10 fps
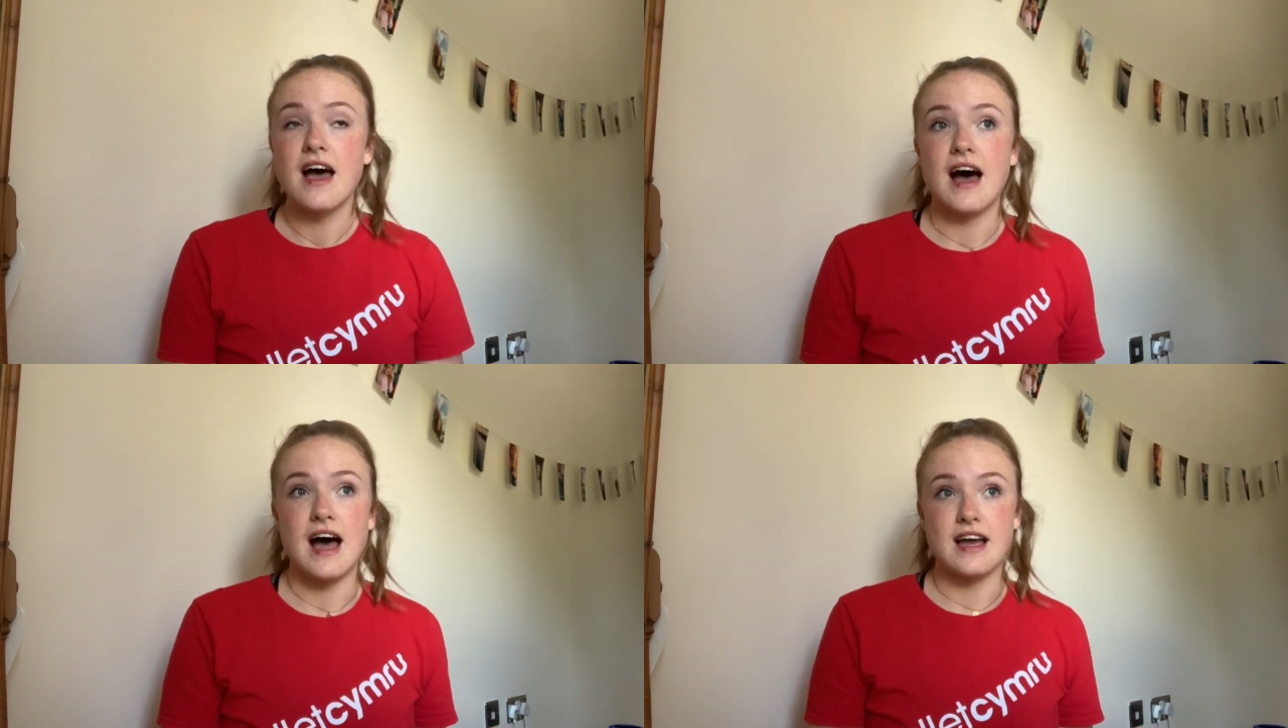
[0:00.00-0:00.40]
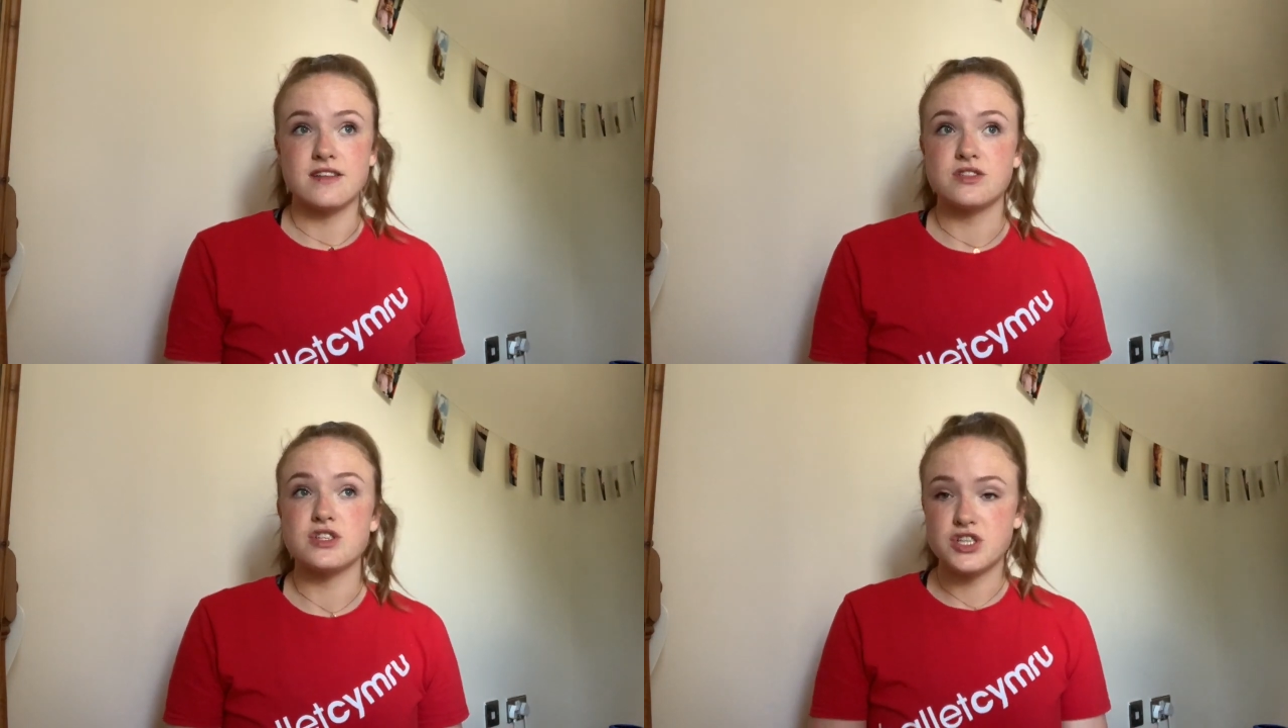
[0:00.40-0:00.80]

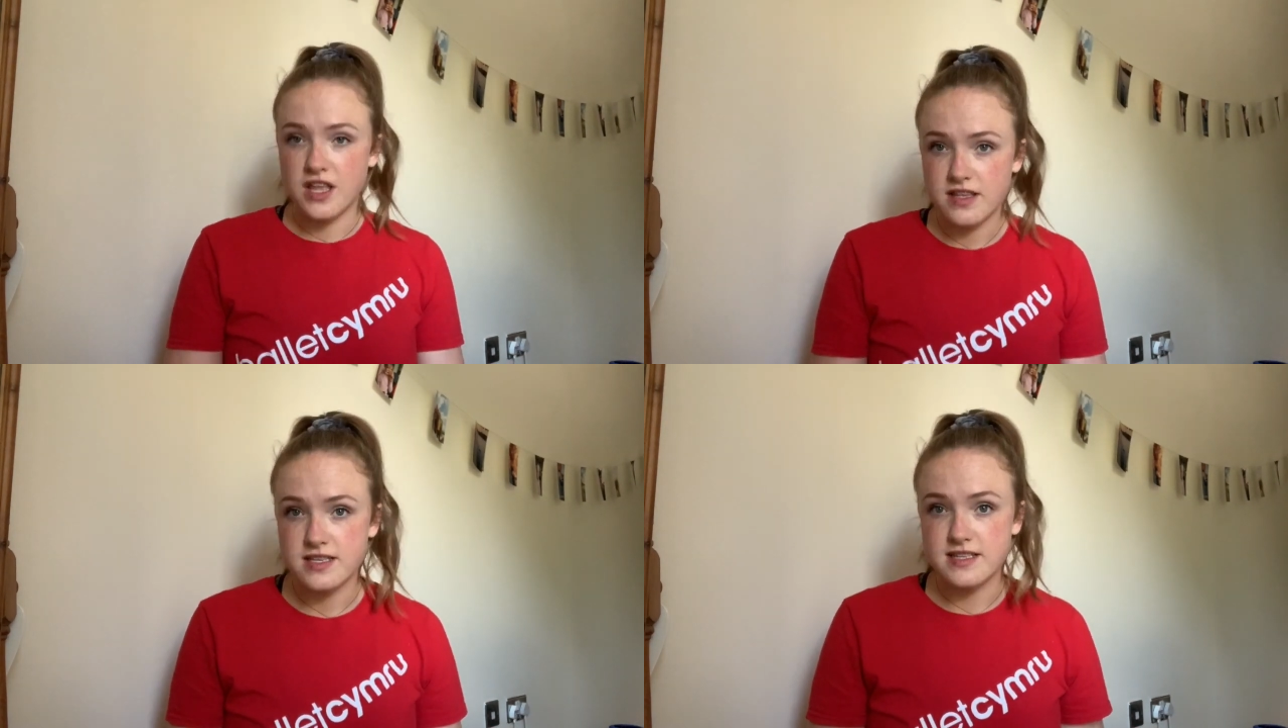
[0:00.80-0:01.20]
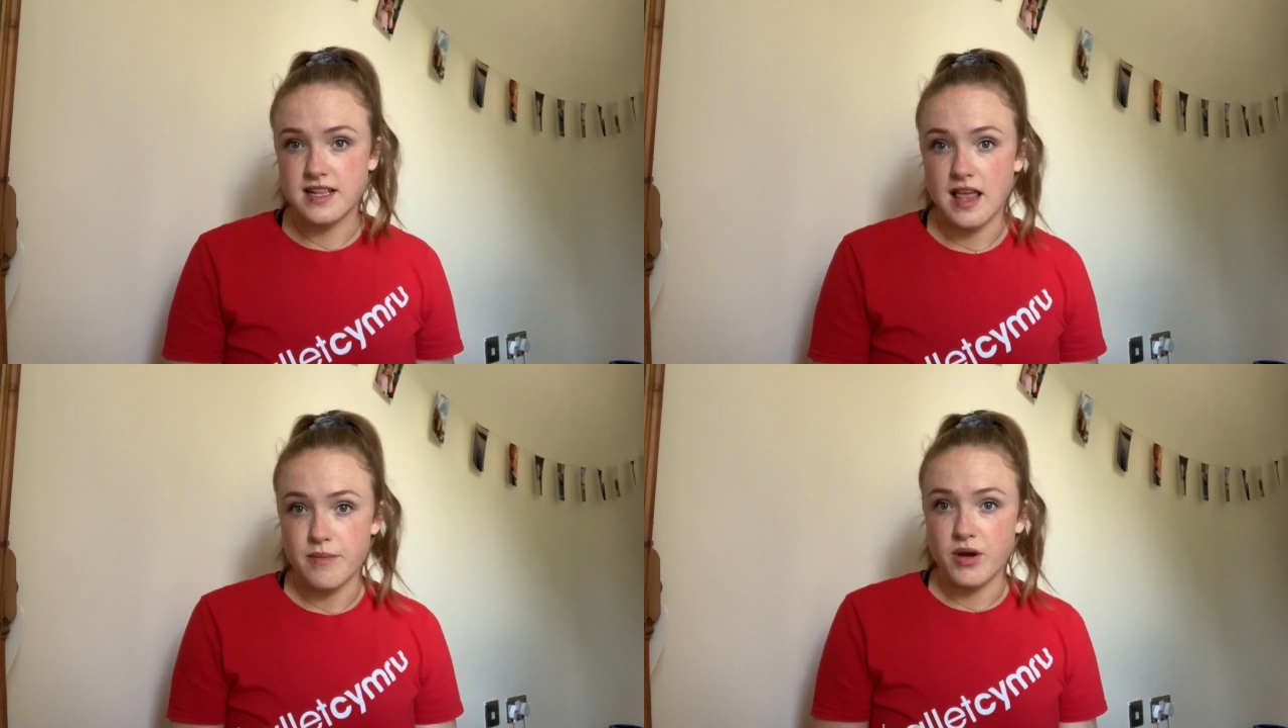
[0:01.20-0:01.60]
and check the
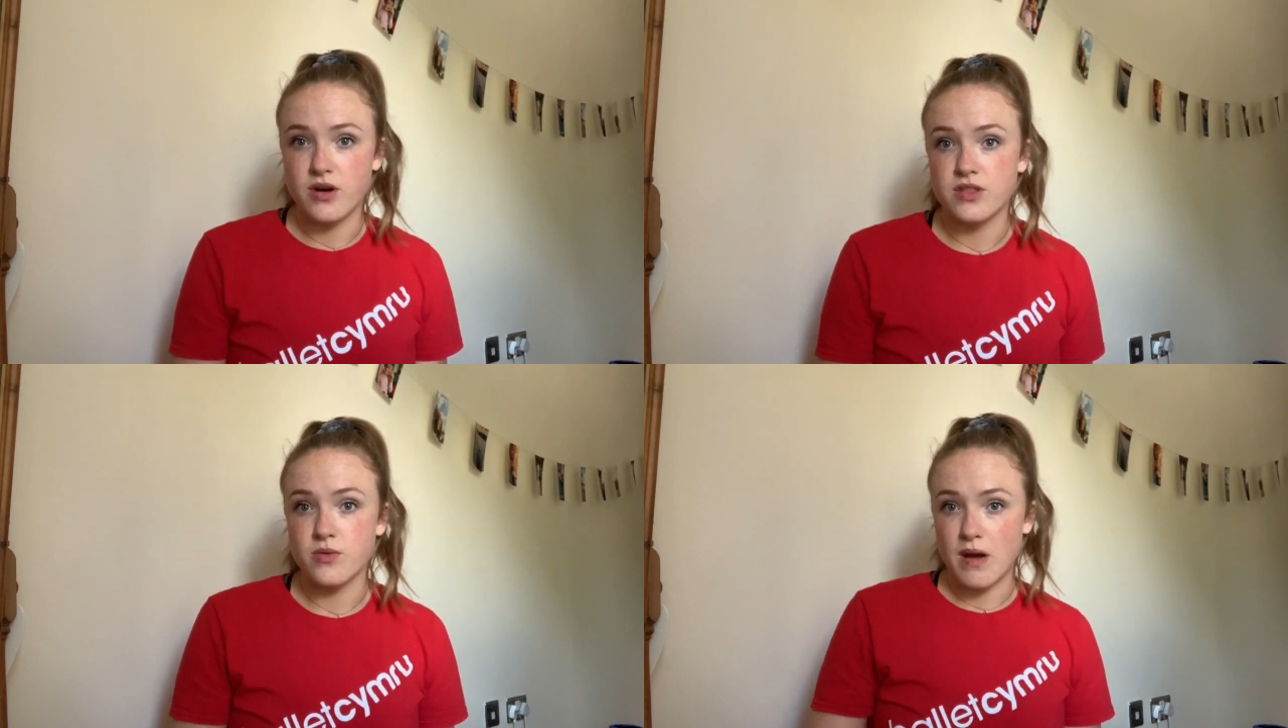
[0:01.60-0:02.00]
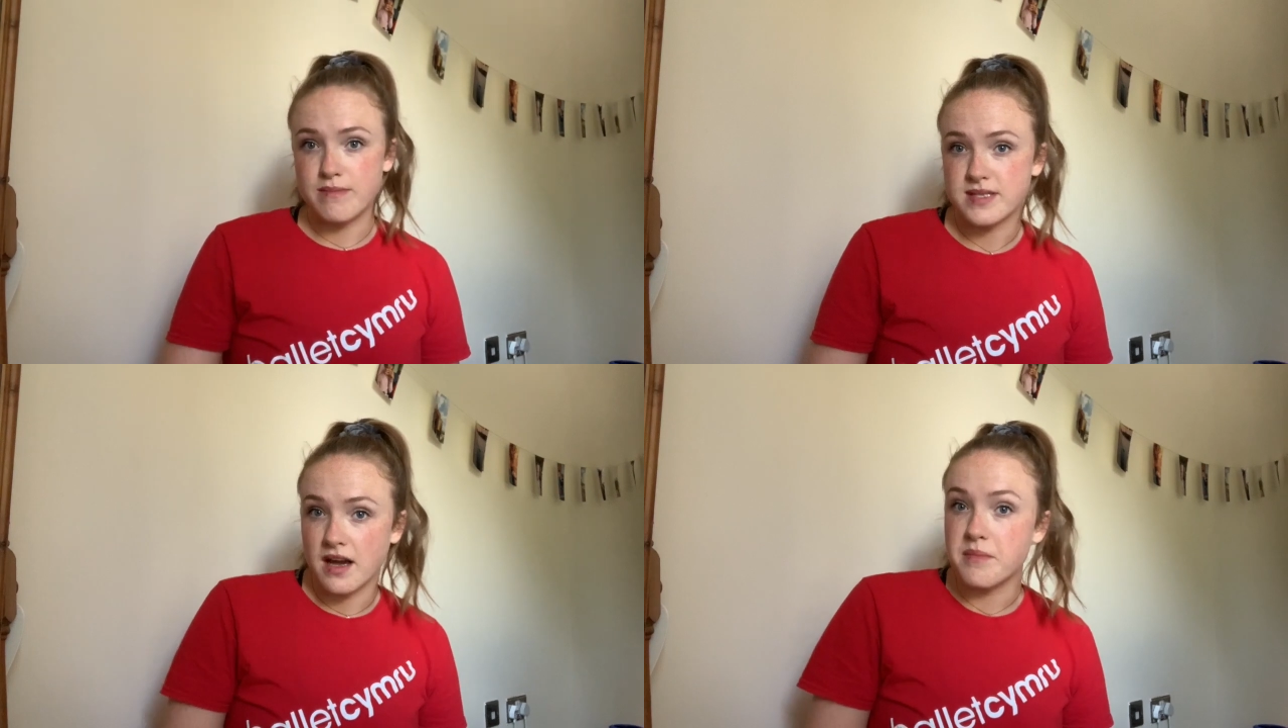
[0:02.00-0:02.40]
disclaimer on the
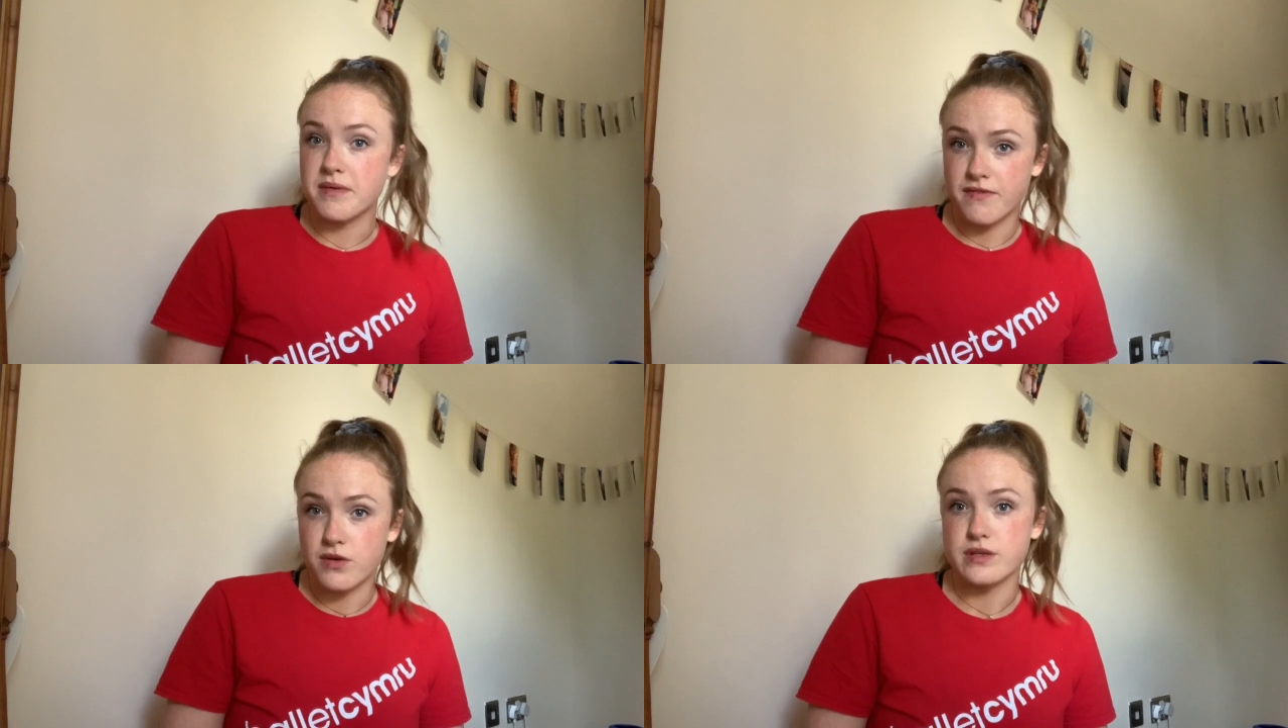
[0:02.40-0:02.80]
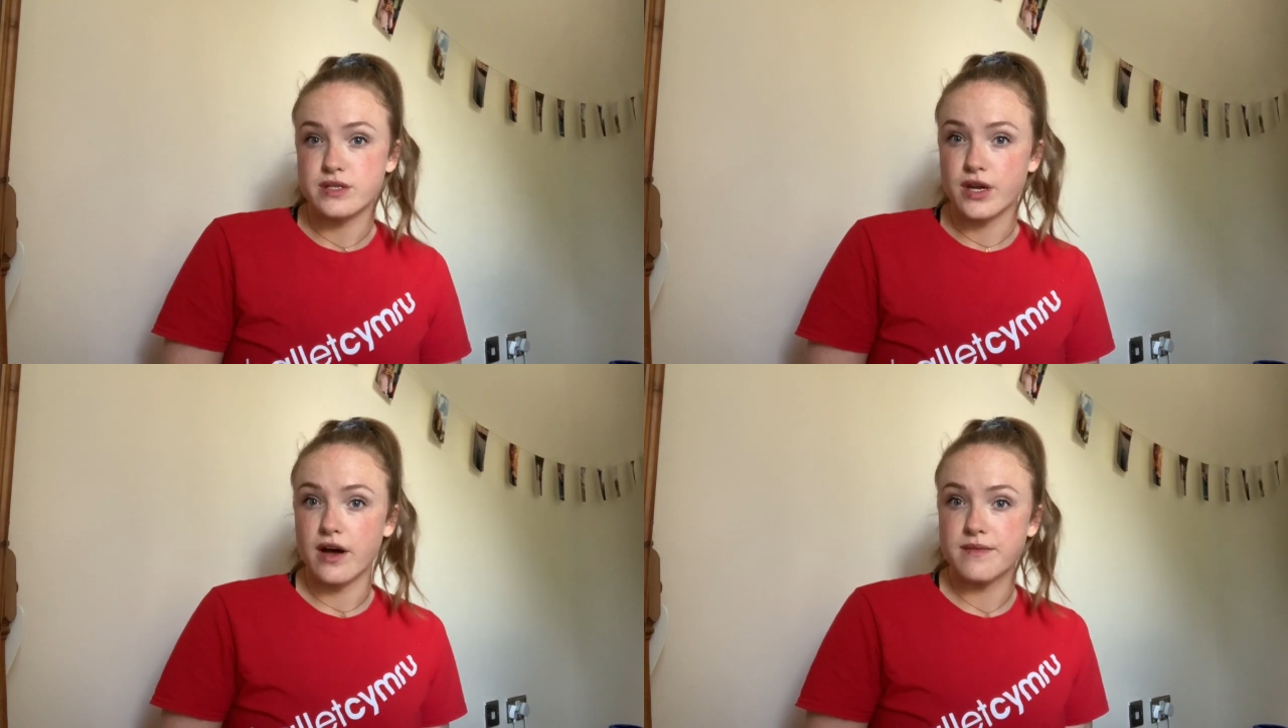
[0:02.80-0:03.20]
website before you
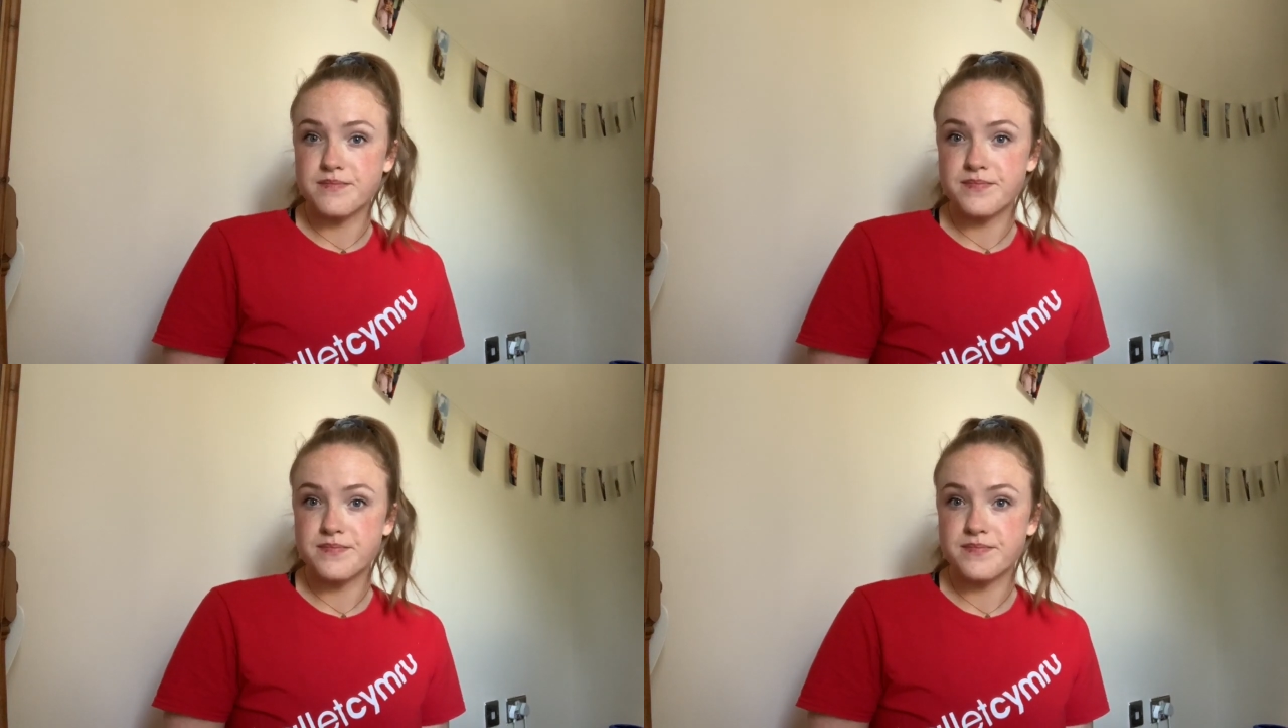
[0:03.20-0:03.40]
start.